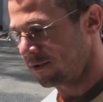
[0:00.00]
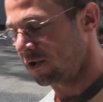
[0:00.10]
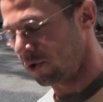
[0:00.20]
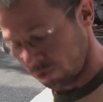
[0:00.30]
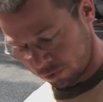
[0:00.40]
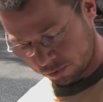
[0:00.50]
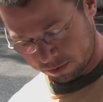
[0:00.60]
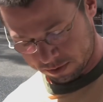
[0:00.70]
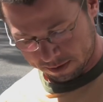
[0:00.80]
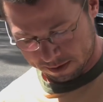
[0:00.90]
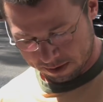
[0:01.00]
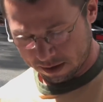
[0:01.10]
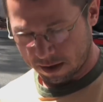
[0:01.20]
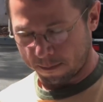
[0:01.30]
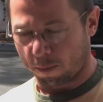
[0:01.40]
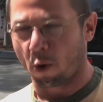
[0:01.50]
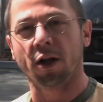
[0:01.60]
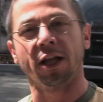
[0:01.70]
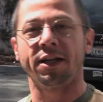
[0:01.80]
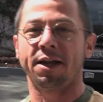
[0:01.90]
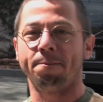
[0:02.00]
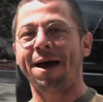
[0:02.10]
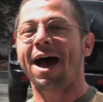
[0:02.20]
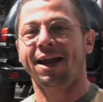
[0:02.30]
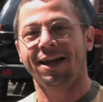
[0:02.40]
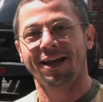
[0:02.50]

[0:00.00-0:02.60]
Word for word: to Portland and back.